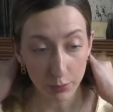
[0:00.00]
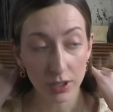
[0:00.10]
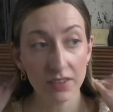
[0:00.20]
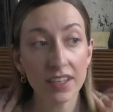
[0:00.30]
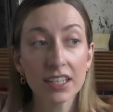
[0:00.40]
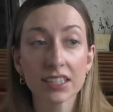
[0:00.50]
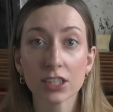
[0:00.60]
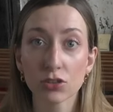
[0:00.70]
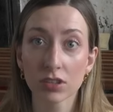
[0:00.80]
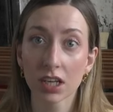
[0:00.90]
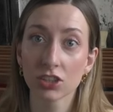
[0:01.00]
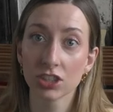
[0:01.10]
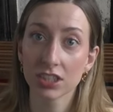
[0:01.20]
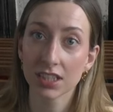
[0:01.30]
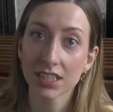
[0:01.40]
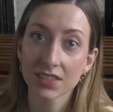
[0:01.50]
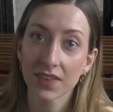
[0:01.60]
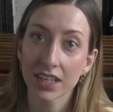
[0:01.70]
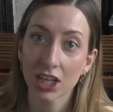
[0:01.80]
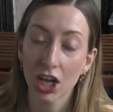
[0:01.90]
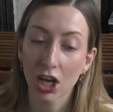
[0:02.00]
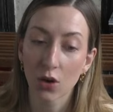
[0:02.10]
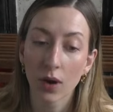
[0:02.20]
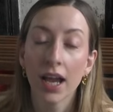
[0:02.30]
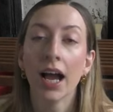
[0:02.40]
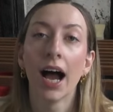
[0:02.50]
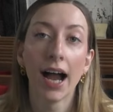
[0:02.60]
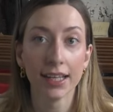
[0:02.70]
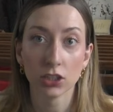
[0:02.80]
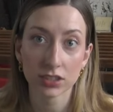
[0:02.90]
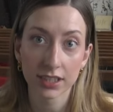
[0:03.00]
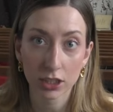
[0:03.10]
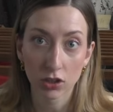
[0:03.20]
previous introduction to this video, I looked like a